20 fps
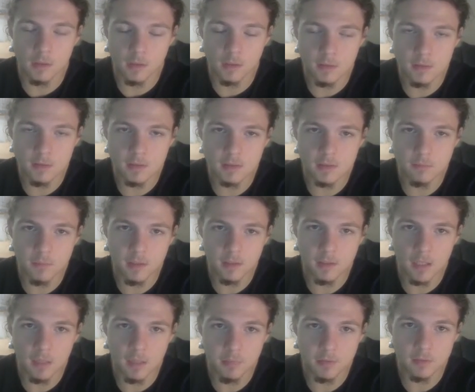Its main
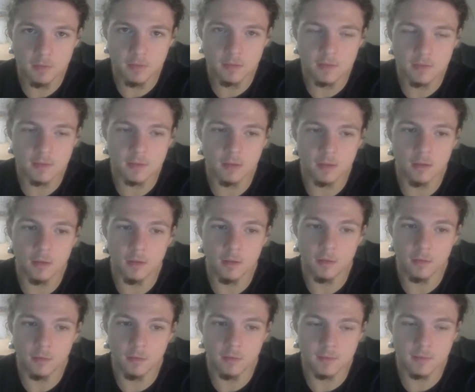habitats
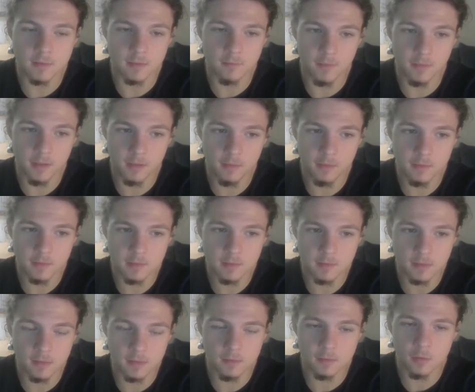are savannas
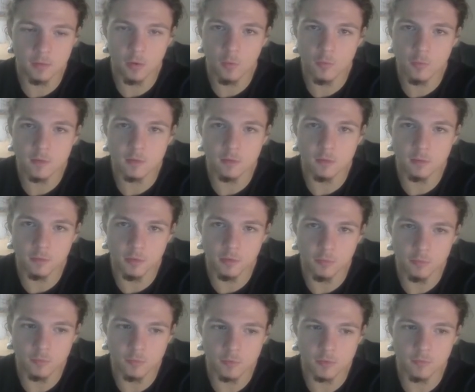and the coastal
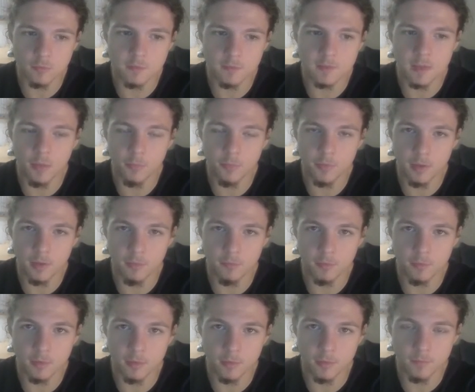dunes of South
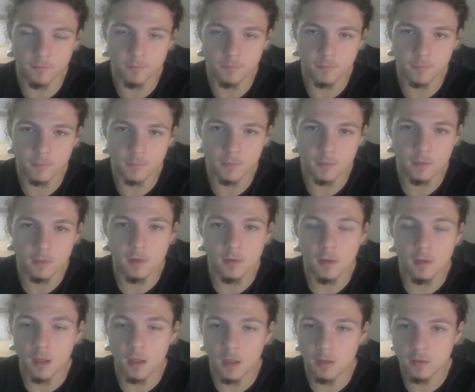Africa.
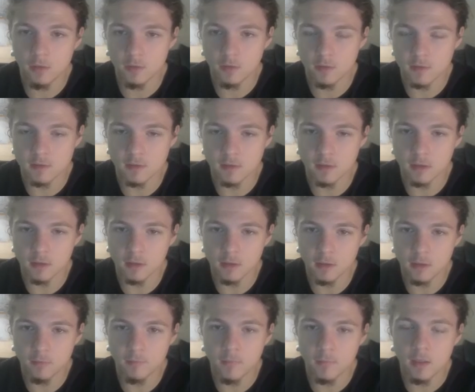
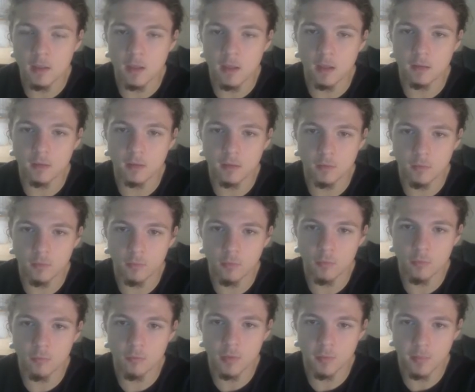Interestingly, it can
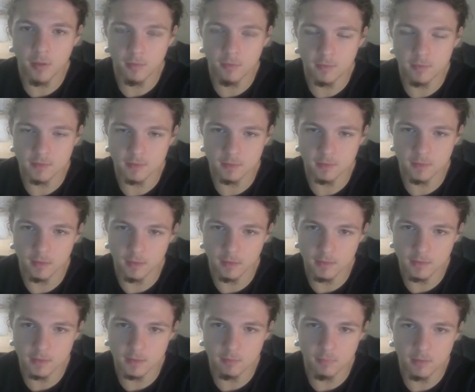also be
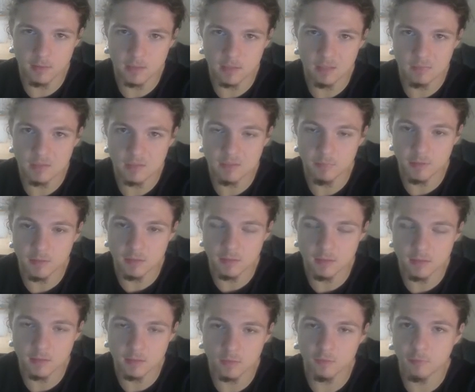parasitized by some
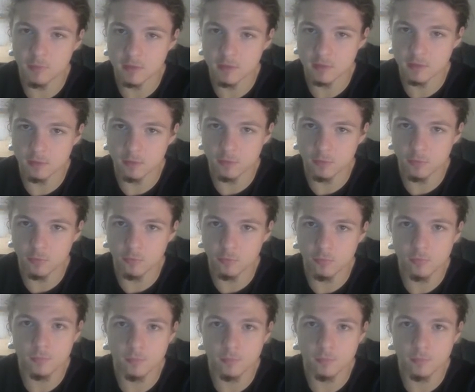species of mistletoe.